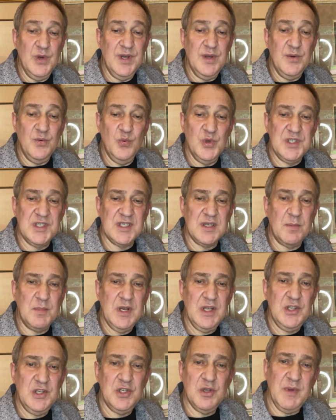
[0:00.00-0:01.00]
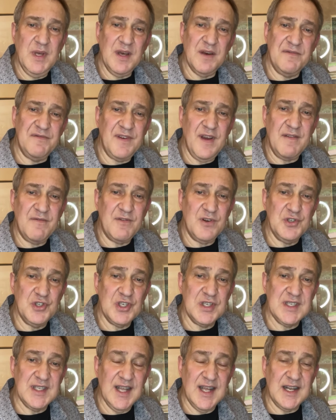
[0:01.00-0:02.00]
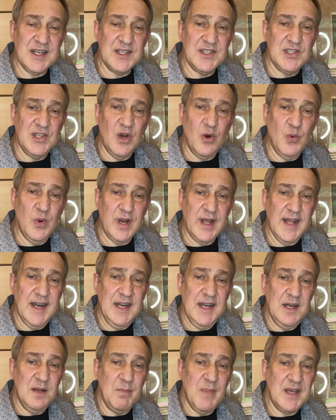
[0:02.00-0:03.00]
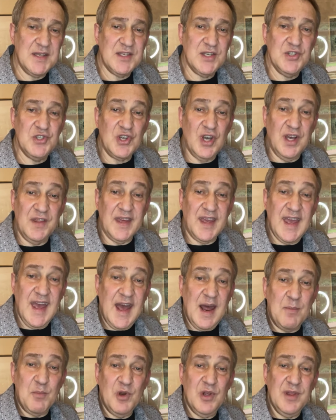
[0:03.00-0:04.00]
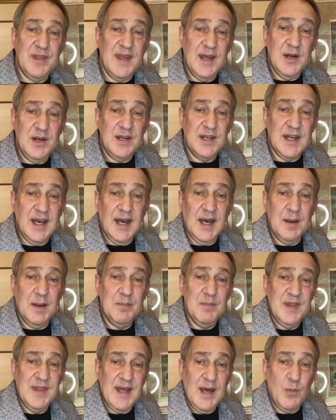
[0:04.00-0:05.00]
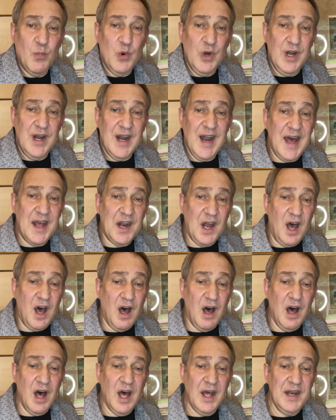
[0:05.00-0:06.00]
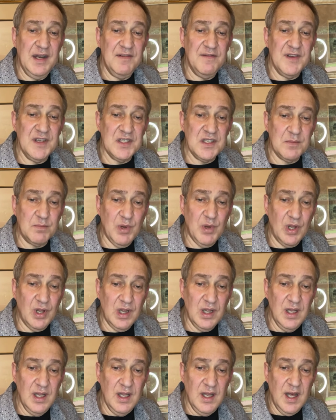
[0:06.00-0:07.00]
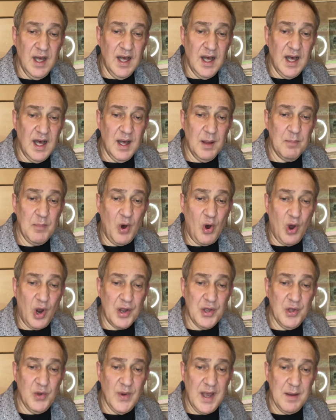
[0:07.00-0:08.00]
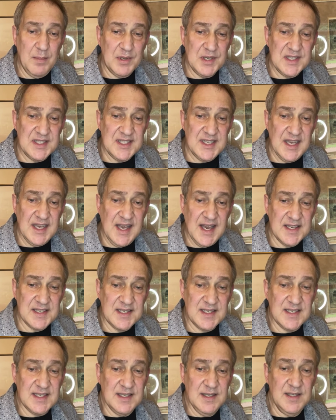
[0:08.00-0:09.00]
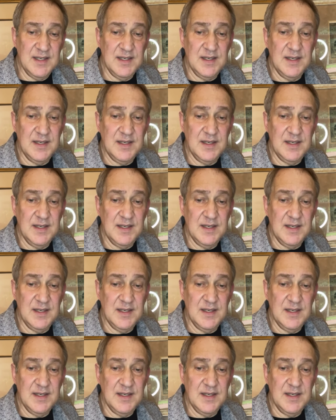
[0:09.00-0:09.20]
Would somebody do me a favor and just let us know we're getting a message on the camera that we're not on and visible? Are you able to see us?